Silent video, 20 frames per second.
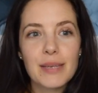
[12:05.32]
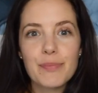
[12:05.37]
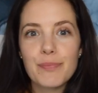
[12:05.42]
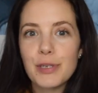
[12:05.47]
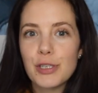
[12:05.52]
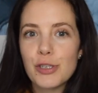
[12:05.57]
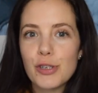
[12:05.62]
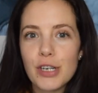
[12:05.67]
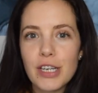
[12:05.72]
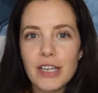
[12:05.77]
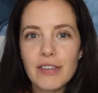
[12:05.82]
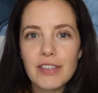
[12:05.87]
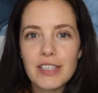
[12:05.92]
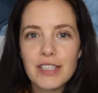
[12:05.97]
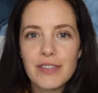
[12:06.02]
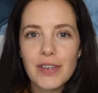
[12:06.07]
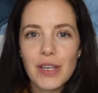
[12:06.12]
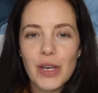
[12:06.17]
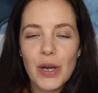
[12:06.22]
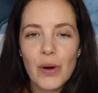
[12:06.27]
Be sure to give
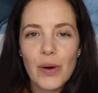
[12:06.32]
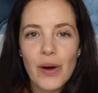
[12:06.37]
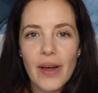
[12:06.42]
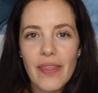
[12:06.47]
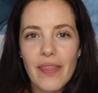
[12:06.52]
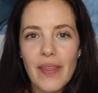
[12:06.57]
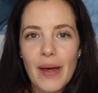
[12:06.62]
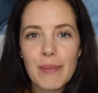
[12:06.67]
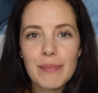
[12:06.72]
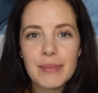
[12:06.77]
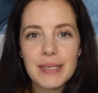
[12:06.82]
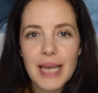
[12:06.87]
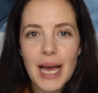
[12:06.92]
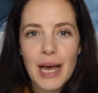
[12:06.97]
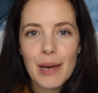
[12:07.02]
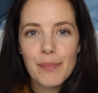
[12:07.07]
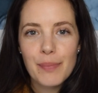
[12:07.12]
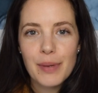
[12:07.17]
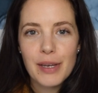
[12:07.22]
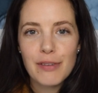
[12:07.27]
this video a thumbs
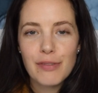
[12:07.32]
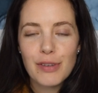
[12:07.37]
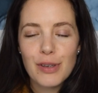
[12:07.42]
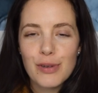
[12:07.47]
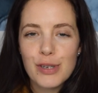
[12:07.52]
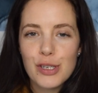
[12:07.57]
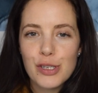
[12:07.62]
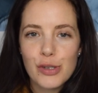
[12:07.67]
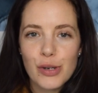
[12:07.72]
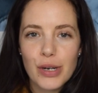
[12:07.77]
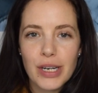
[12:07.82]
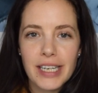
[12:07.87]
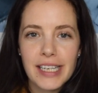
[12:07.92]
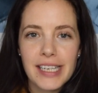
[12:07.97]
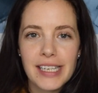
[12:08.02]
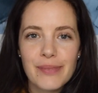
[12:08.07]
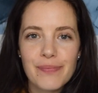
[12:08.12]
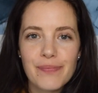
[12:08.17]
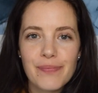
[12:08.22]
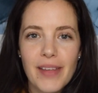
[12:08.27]
up if you enjoyed
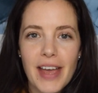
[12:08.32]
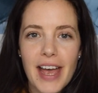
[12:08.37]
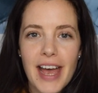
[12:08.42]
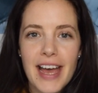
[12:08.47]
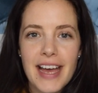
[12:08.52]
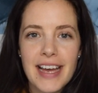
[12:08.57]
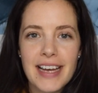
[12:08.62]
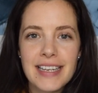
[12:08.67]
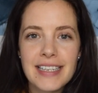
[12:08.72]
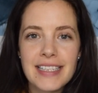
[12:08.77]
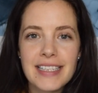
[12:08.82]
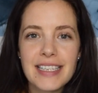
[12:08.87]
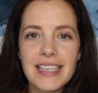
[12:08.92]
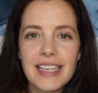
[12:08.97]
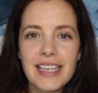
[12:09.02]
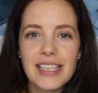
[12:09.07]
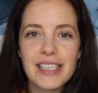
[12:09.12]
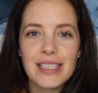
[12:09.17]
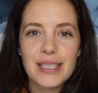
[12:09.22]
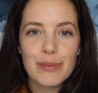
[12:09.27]
it, and
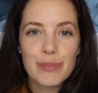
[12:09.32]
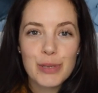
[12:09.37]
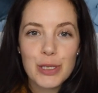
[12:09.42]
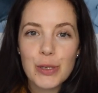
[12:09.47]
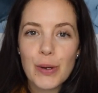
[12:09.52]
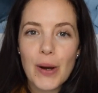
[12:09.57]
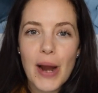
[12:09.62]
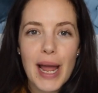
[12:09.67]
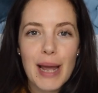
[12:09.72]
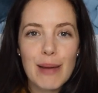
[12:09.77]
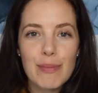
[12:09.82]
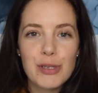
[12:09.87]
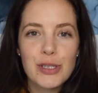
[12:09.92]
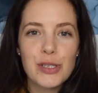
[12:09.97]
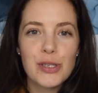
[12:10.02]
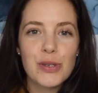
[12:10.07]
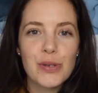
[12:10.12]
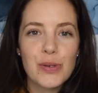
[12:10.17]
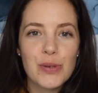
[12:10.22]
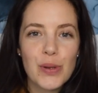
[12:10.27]
subscribe
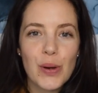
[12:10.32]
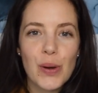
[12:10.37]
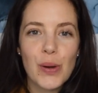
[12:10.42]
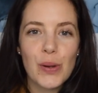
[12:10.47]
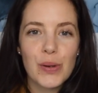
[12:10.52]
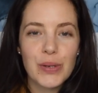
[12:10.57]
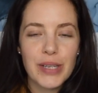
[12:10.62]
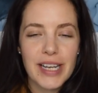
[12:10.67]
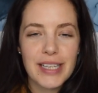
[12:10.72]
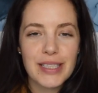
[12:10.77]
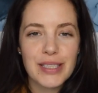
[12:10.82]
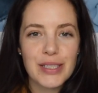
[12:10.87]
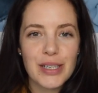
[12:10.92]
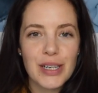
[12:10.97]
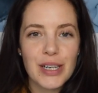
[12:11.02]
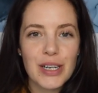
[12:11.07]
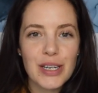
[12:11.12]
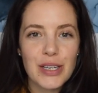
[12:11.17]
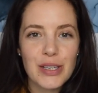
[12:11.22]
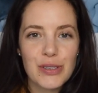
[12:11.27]
to the Whole
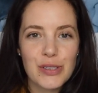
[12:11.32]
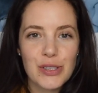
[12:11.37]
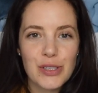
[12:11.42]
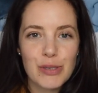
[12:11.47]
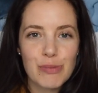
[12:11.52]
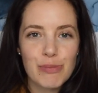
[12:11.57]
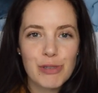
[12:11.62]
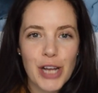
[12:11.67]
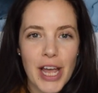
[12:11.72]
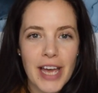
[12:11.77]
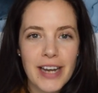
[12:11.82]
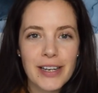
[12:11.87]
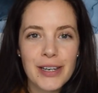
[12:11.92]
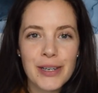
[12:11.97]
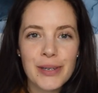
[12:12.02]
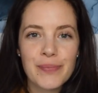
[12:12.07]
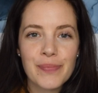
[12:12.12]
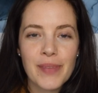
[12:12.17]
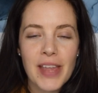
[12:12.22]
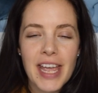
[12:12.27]
Dancer YouTube
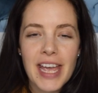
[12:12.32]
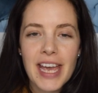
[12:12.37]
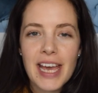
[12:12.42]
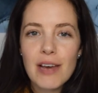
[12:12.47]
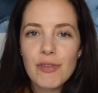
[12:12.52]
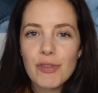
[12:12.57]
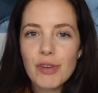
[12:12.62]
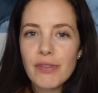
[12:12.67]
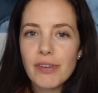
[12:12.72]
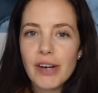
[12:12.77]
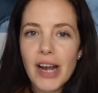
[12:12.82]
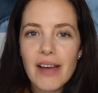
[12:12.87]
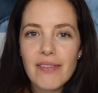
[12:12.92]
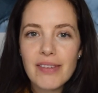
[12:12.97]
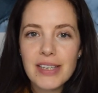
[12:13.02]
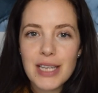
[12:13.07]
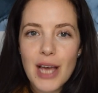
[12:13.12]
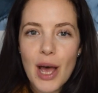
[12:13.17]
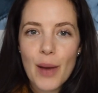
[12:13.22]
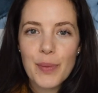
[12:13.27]
channel. If you ever
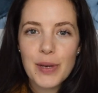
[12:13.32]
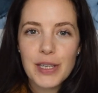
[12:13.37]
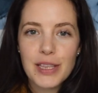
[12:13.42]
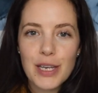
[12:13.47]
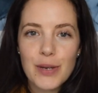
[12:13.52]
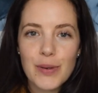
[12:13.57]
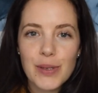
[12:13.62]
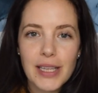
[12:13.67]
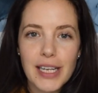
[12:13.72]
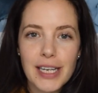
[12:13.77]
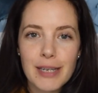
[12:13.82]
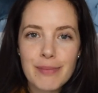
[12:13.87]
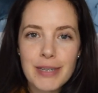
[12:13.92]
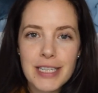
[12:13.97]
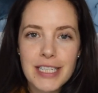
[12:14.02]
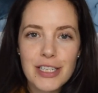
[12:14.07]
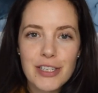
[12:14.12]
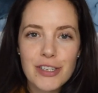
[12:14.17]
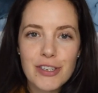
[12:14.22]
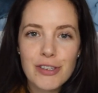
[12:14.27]
have a topic that you would like
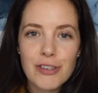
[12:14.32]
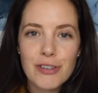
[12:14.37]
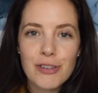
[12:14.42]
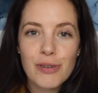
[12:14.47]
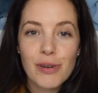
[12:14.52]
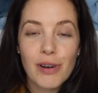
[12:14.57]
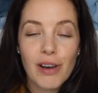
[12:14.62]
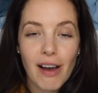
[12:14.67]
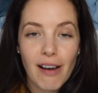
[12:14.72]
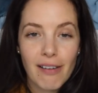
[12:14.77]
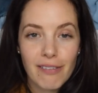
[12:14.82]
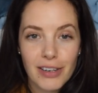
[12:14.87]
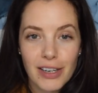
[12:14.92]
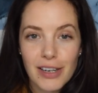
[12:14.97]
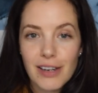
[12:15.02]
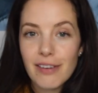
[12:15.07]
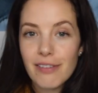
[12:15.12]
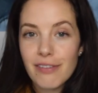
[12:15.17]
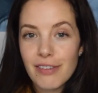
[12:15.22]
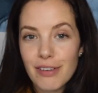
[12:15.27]
me to
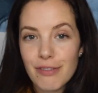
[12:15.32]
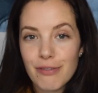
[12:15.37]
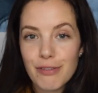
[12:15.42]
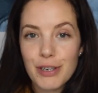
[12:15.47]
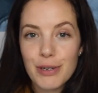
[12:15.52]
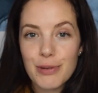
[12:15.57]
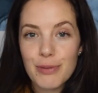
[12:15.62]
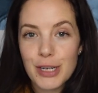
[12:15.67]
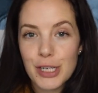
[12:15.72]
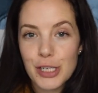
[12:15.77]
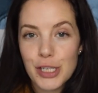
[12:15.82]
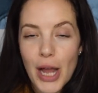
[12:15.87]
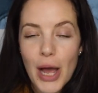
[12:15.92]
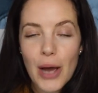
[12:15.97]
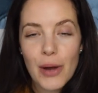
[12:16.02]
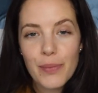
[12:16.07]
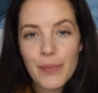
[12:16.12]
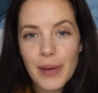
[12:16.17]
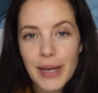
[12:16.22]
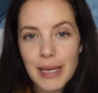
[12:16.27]
cover, feel free to reach
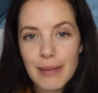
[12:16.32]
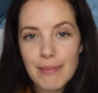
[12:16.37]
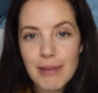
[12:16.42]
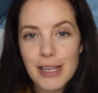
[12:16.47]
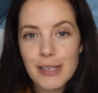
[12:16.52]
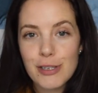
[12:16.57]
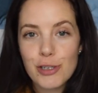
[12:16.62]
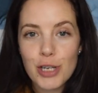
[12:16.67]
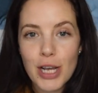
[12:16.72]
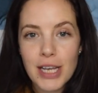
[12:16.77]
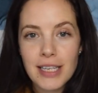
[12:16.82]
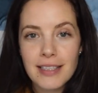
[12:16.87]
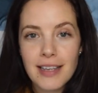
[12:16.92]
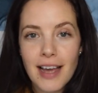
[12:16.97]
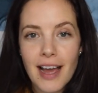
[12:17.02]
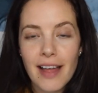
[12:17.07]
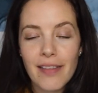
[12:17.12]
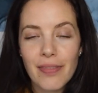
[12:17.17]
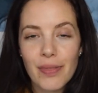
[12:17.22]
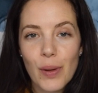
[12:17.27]
out. My email is
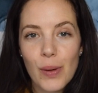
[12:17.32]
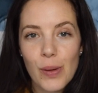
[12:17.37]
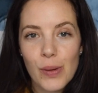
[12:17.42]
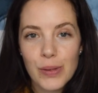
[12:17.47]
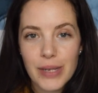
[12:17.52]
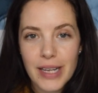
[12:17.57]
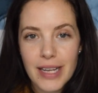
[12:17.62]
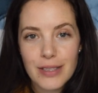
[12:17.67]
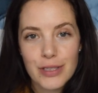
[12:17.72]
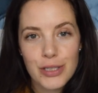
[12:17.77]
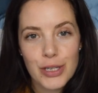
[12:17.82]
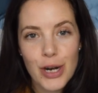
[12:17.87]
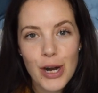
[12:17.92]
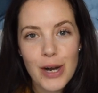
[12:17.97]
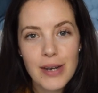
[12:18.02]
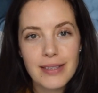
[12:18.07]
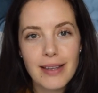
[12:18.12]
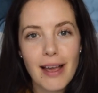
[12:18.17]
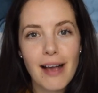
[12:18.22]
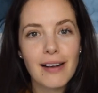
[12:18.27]

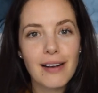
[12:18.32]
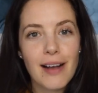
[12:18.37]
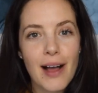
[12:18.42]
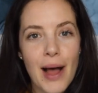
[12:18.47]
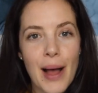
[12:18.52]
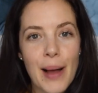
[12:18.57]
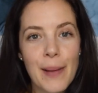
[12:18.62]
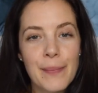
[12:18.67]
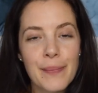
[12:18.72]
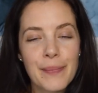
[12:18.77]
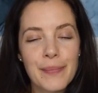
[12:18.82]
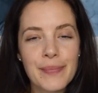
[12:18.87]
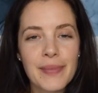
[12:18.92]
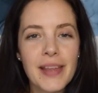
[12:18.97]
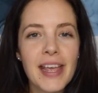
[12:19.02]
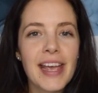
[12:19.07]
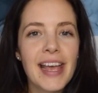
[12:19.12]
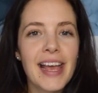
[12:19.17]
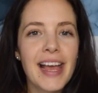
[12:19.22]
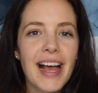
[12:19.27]
jess@thewholedancer.com.
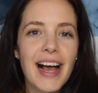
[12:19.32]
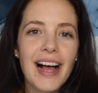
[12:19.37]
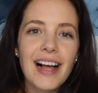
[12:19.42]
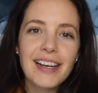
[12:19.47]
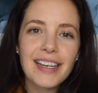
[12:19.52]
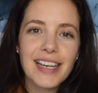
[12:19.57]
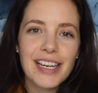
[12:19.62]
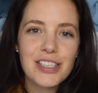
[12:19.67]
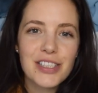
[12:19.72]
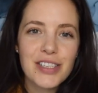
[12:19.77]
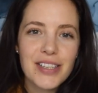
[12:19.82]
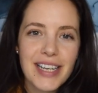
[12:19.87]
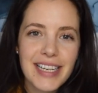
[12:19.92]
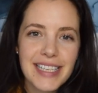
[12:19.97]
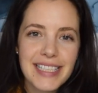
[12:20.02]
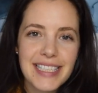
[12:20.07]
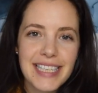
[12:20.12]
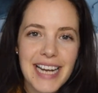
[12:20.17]
I'll catch you next